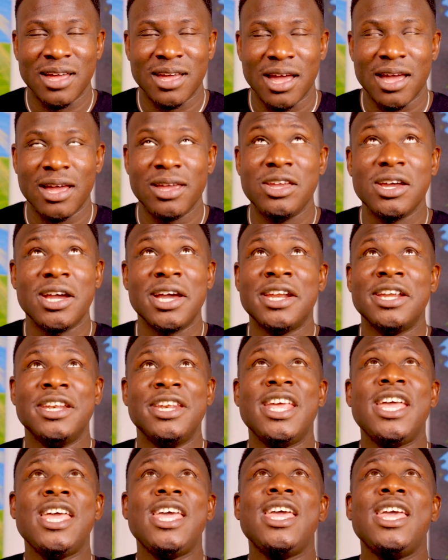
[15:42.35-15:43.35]
You're going to
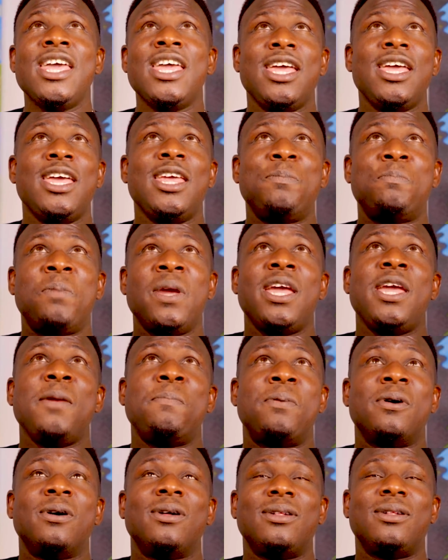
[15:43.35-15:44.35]
need
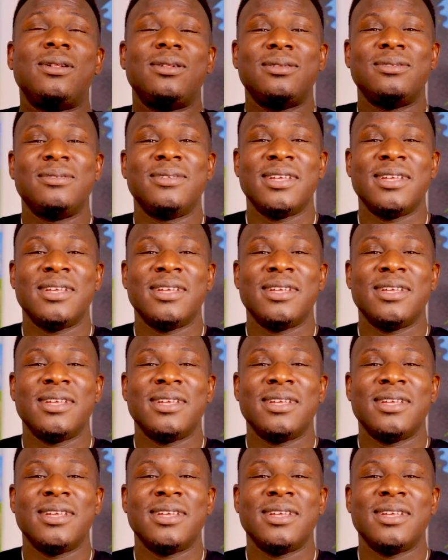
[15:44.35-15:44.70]
people.